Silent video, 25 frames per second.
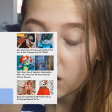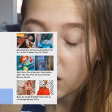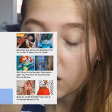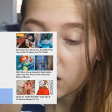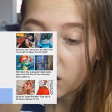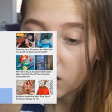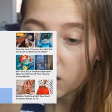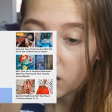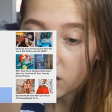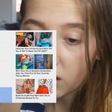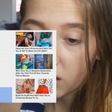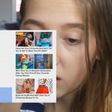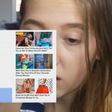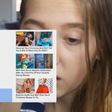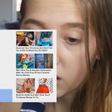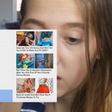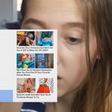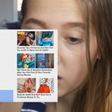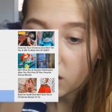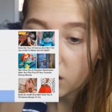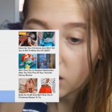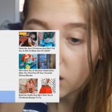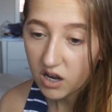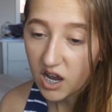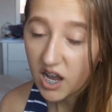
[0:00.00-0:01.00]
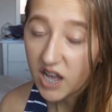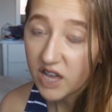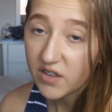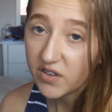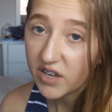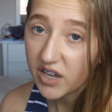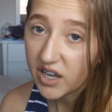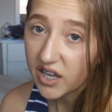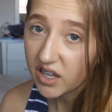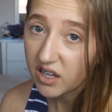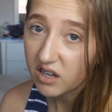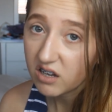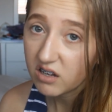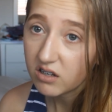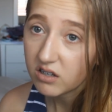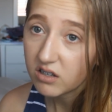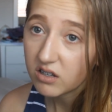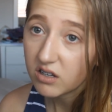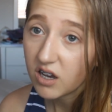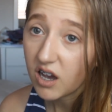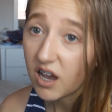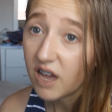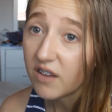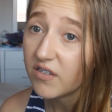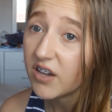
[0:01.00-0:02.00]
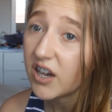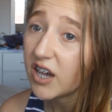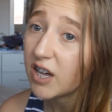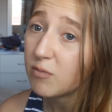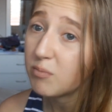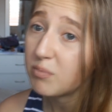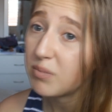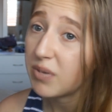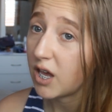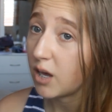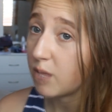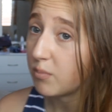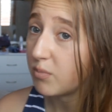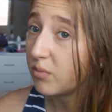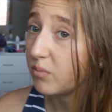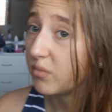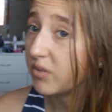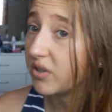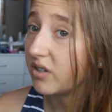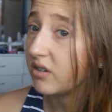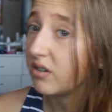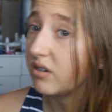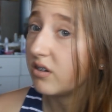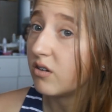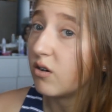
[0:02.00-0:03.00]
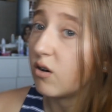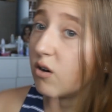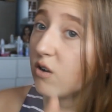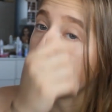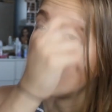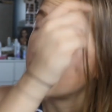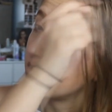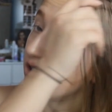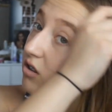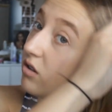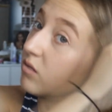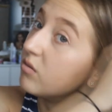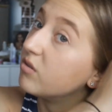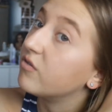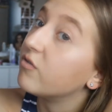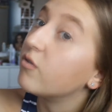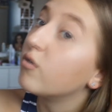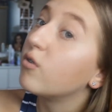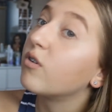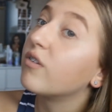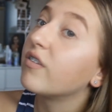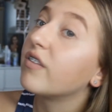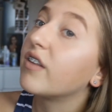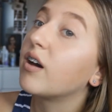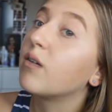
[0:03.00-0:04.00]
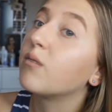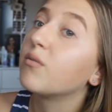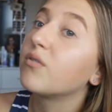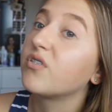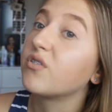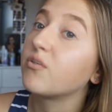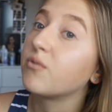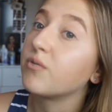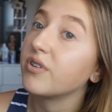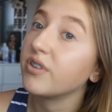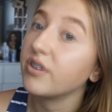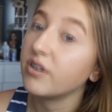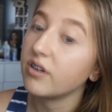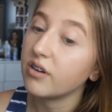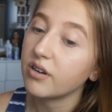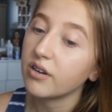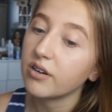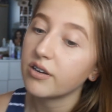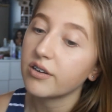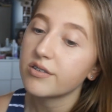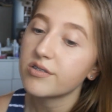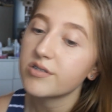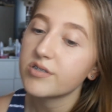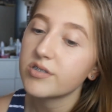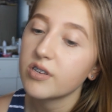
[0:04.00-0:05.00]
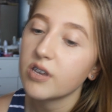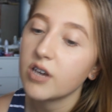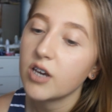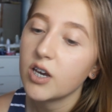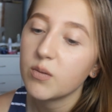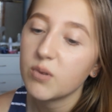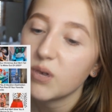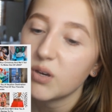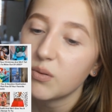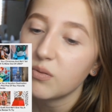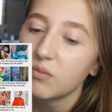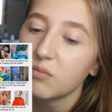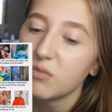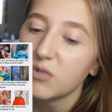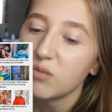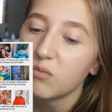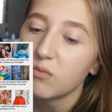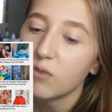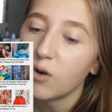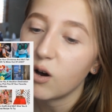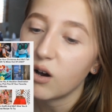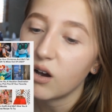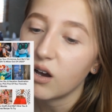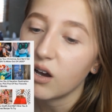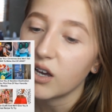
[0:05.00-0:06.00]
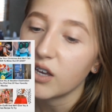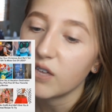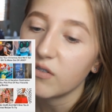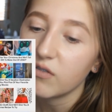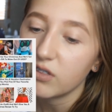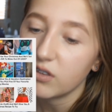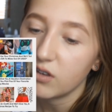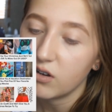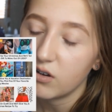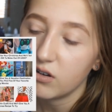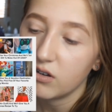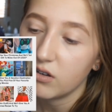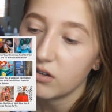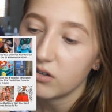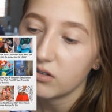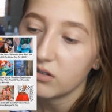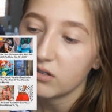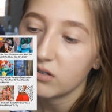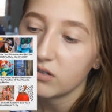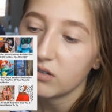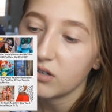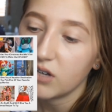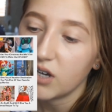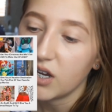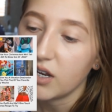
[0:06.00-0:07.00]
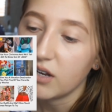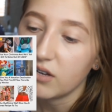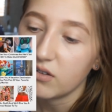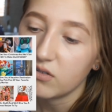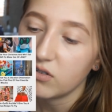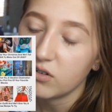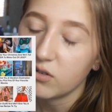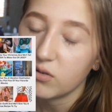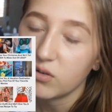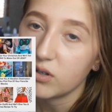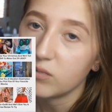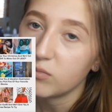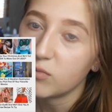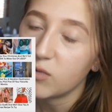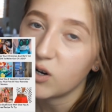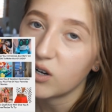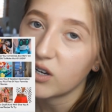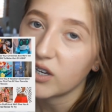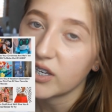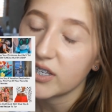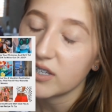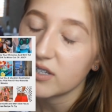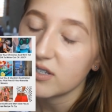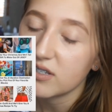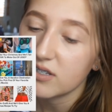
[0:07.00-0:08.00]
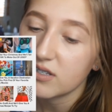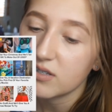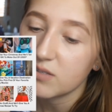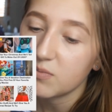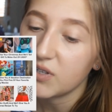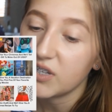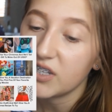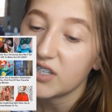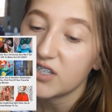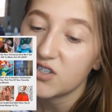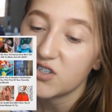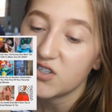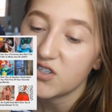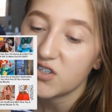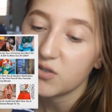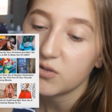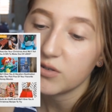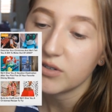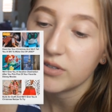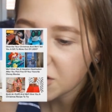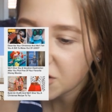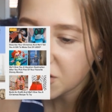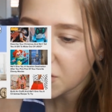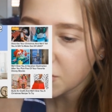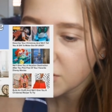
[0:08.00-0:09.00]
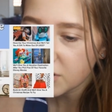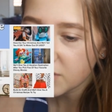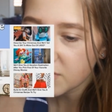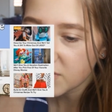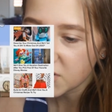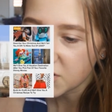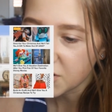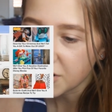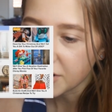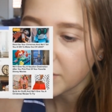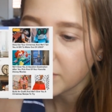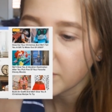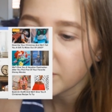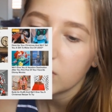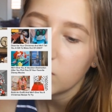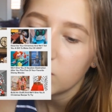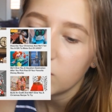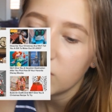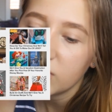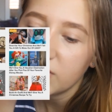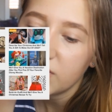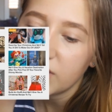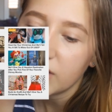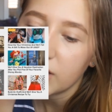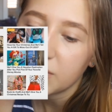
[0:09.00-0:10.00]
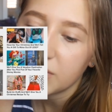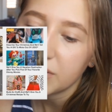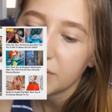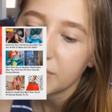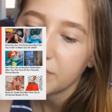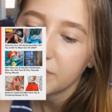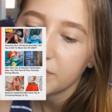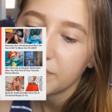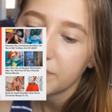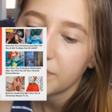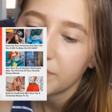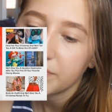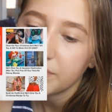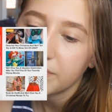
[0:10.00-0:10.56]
Oh, I've had, I've had peppermint hot chocolate before. That was really nice. Peppermint mocha, even though I don't know what a mocha is, but let's just do it. Choose a Christmas tree. We'll go for that one.